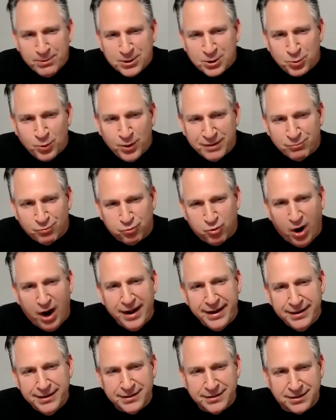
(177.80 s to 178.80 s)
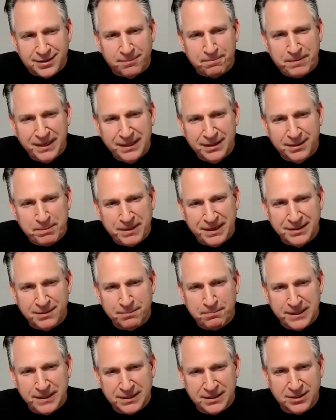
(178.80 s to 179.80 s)
almost want Ryan to be the
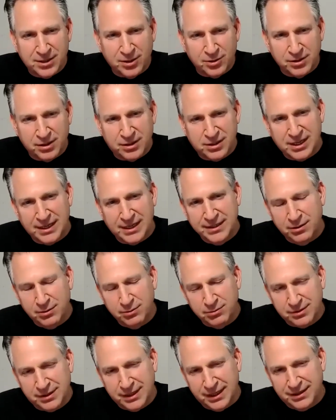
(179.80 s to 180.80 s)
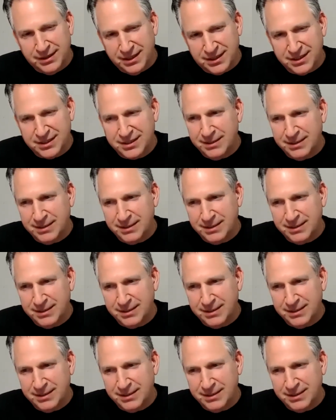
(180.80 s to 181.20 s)
business owner because I know that this